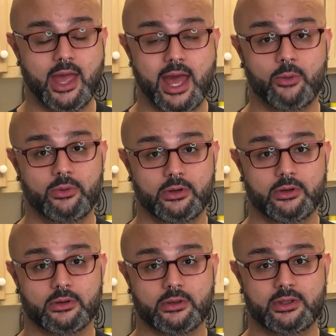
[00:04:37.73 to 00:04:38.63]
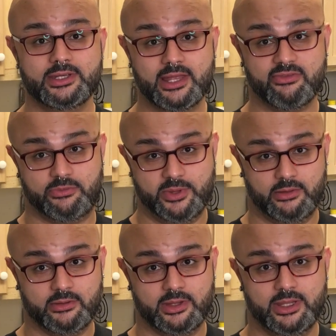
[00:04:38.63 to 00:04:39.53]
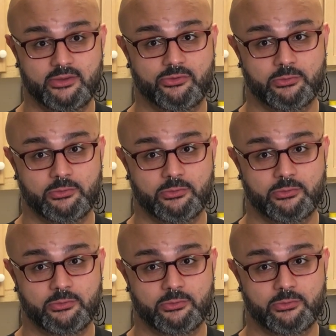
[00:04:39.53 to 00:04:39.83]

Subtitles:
Our condensed milk is